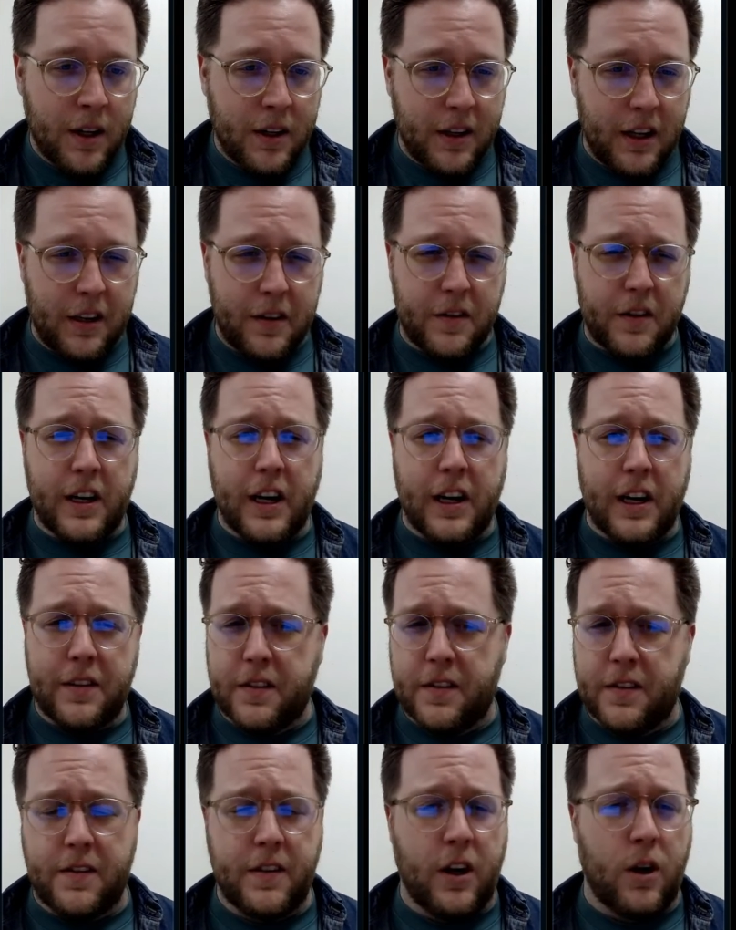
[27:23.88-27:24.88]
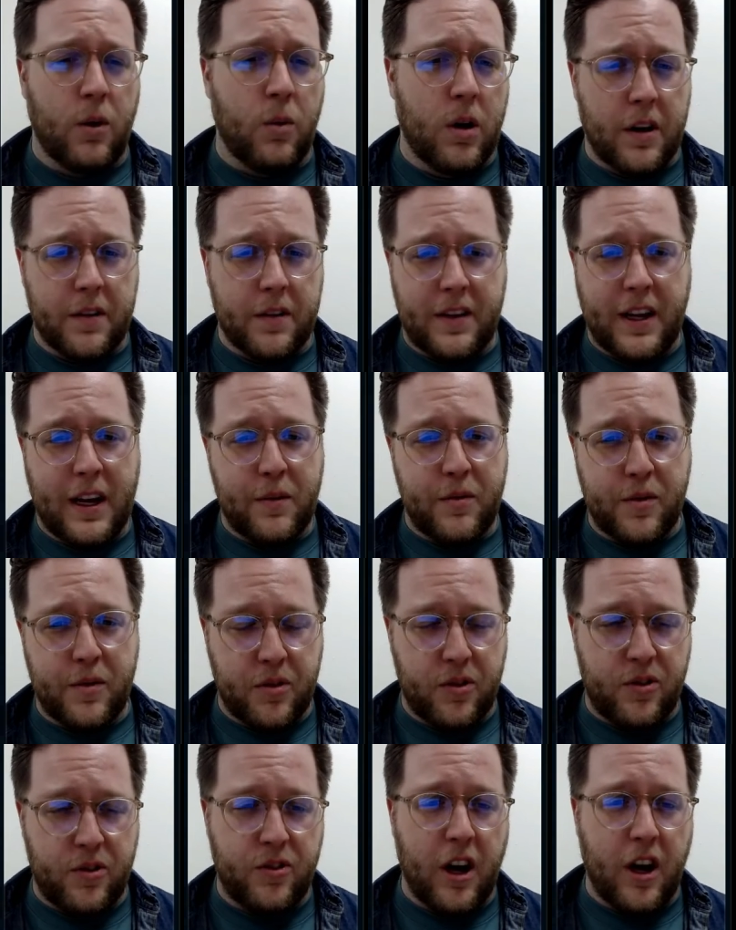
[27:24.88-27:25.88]
Yeast guts and cell walls have some
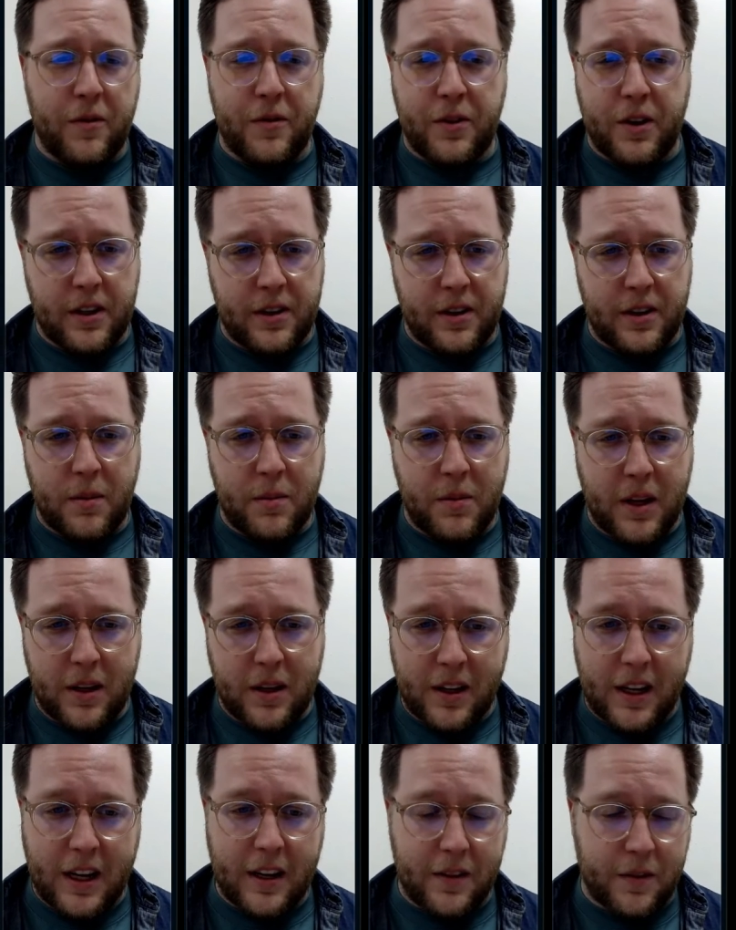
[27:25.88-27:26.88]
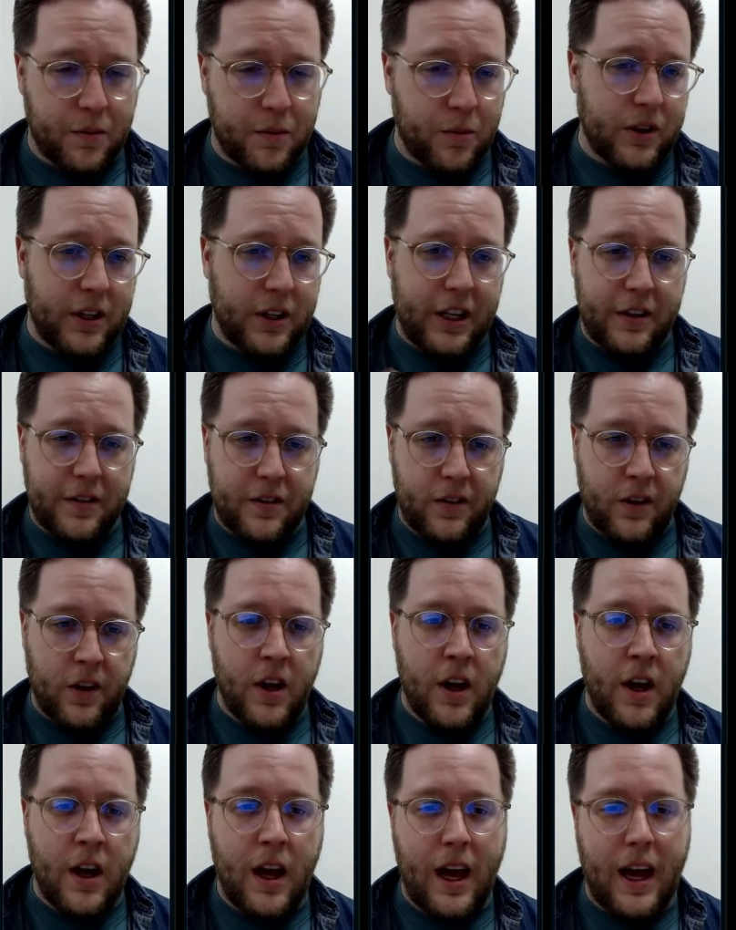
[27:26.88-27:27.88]
stuff on them that gets released,
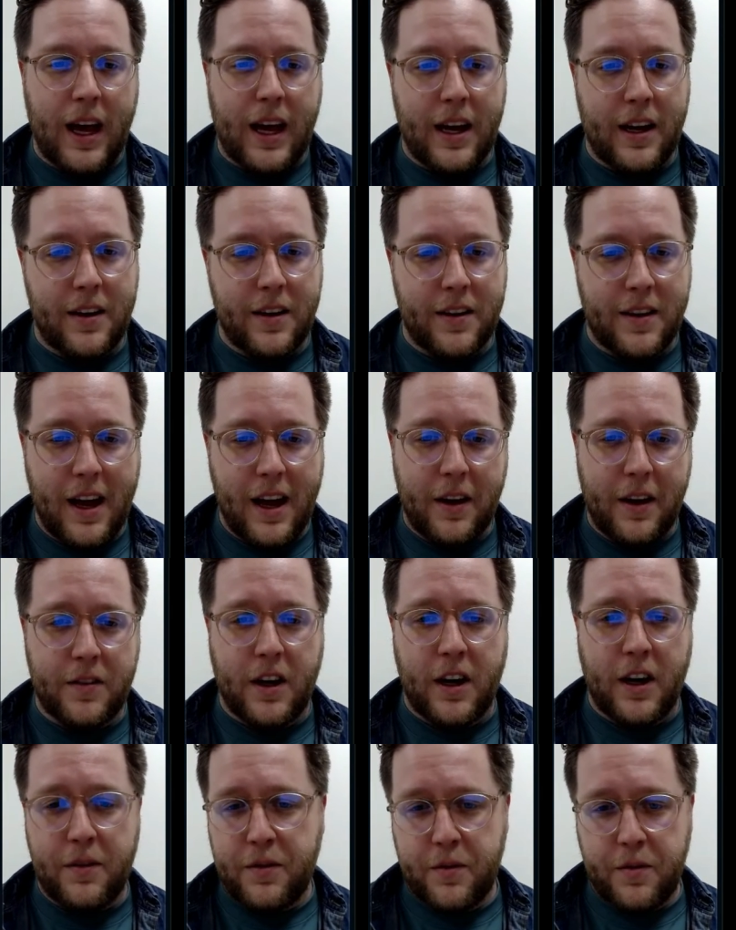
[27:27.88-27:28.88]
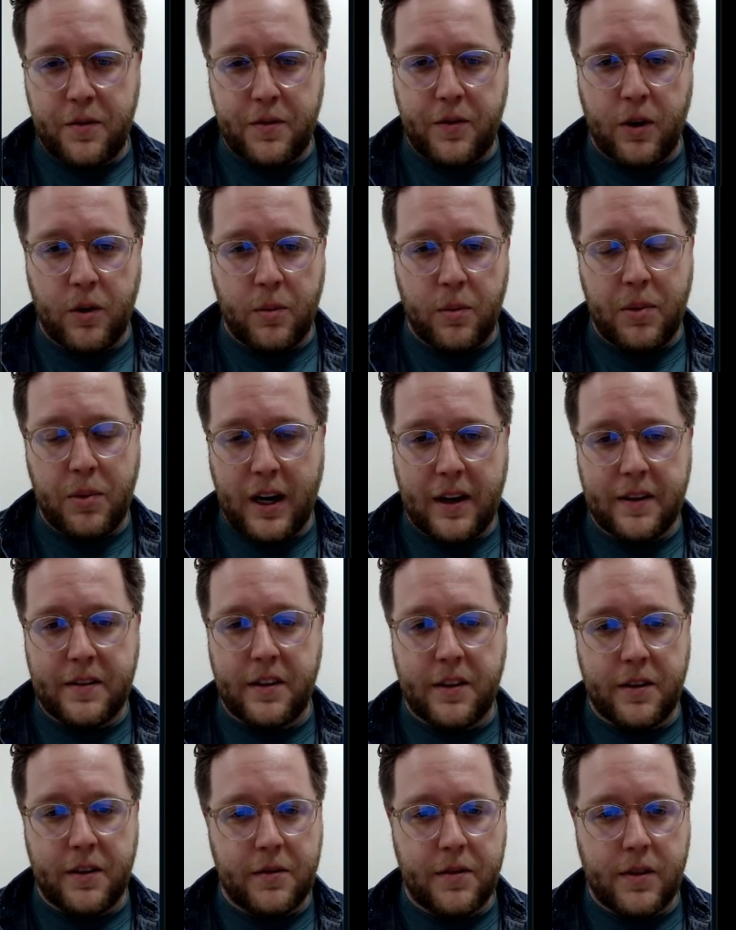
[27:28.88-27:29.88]
and that is often foam
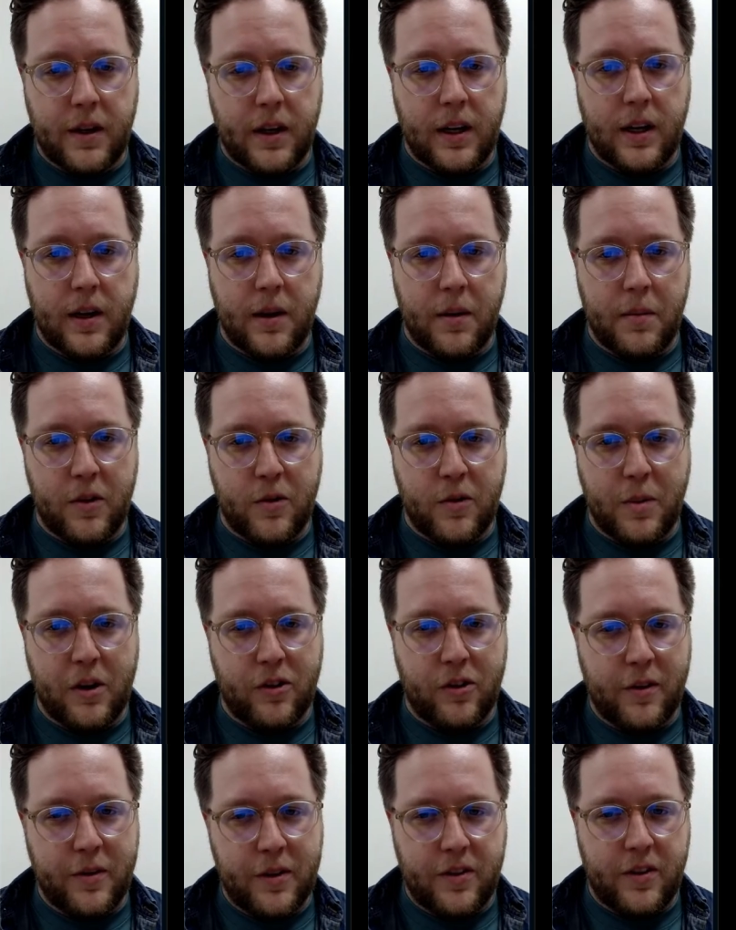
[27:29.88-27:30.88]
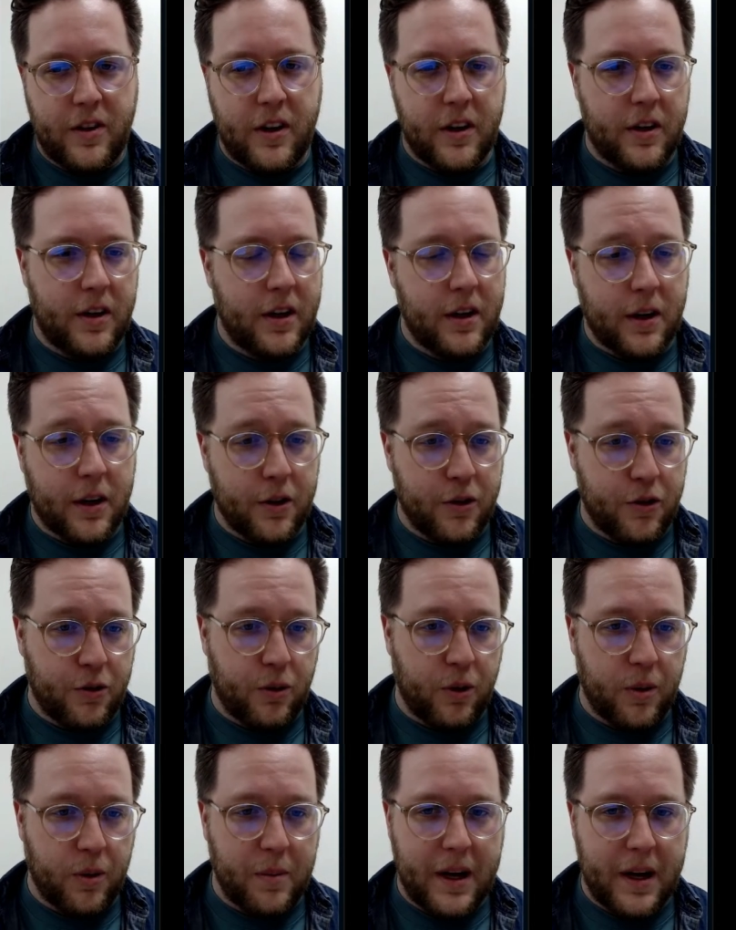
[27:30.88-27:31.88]
positive, especially if it's done in a
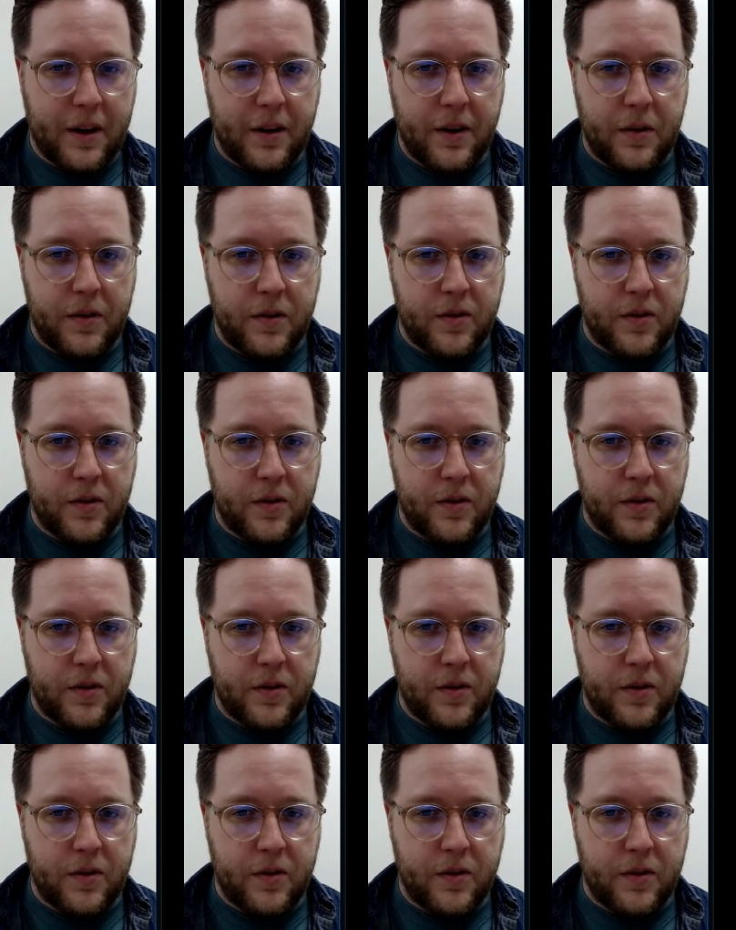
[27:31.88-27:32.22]
controlled manner.